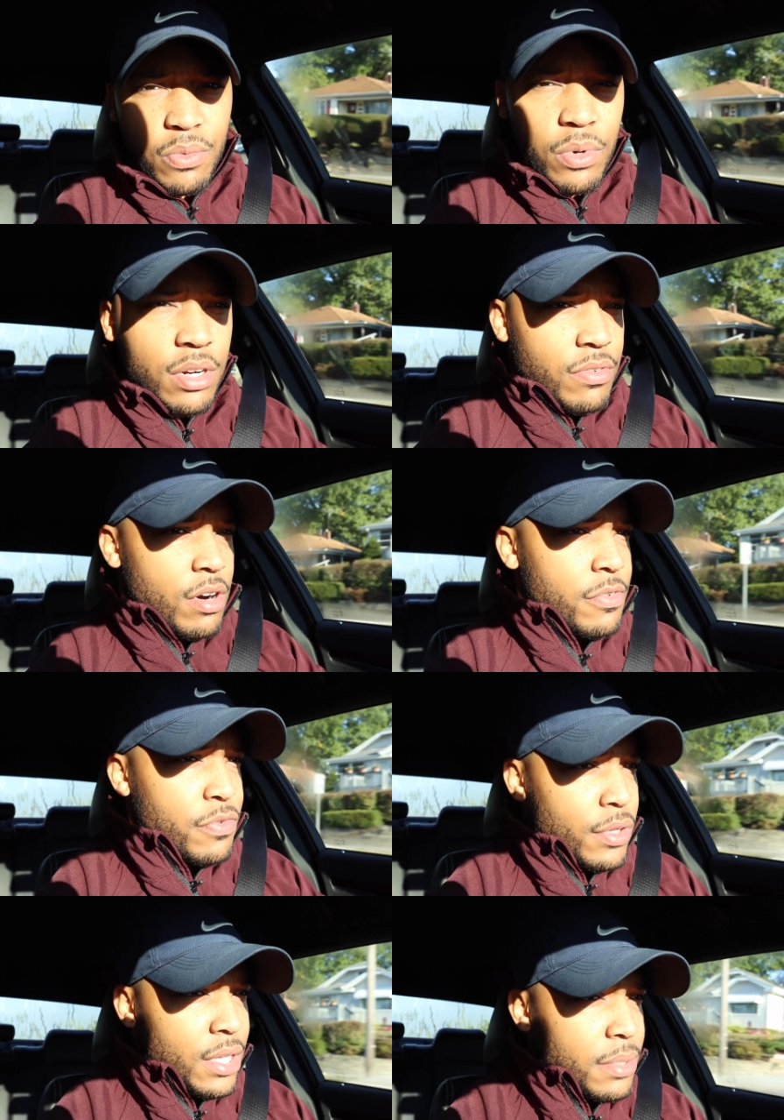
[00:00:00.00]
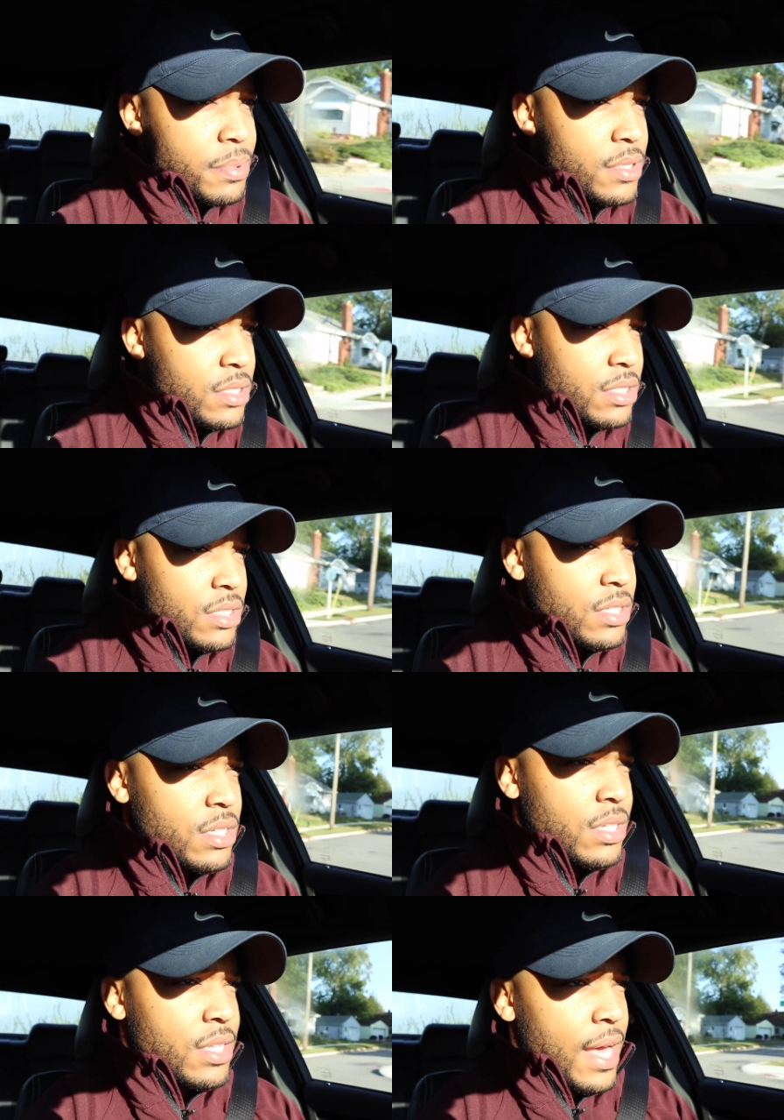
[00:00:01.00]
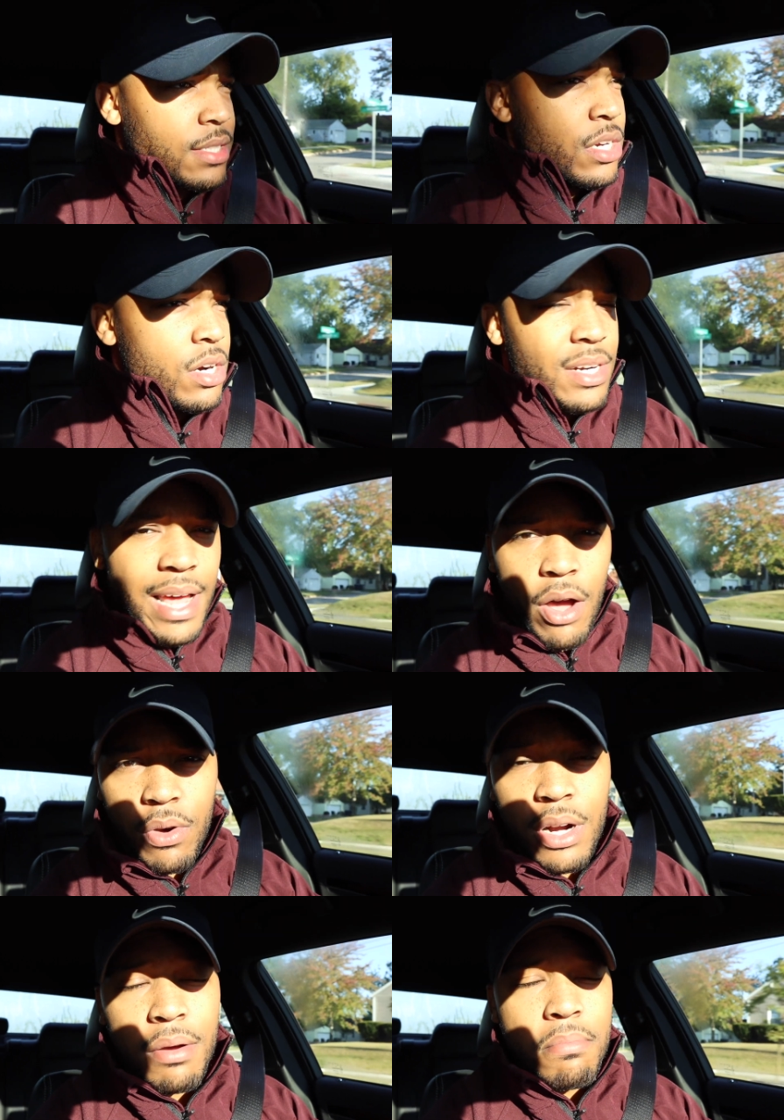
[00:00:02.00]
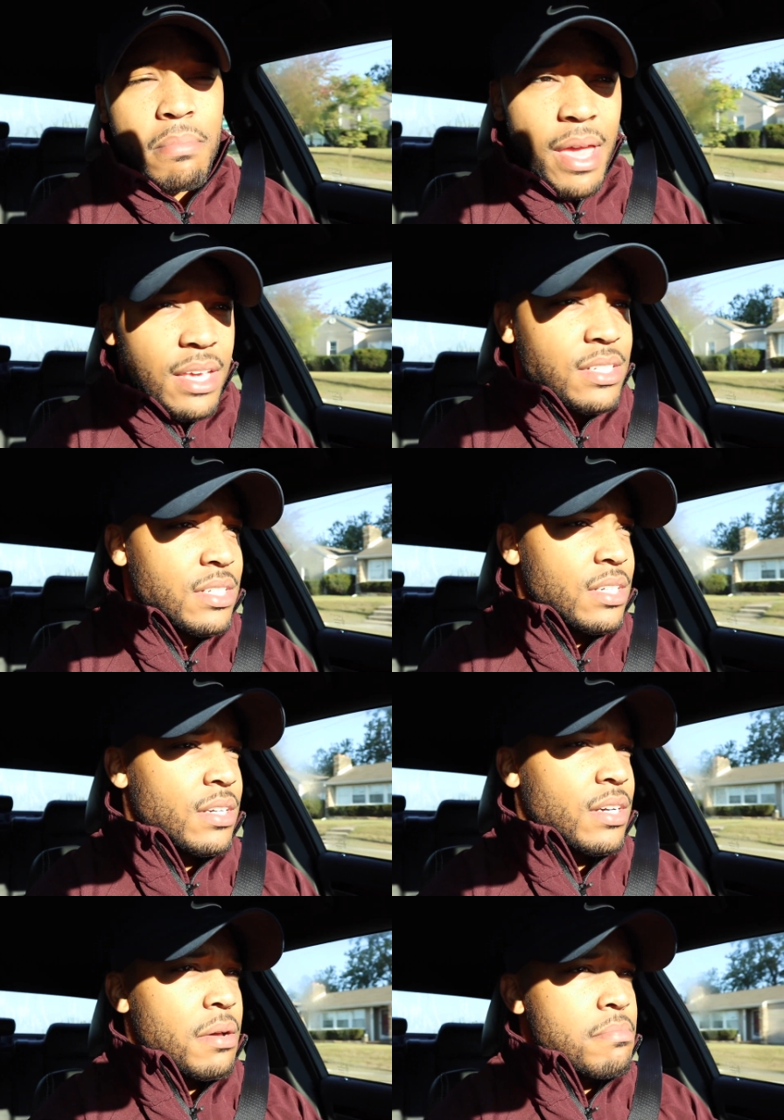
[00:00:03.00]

one of our flips that turned out amazing,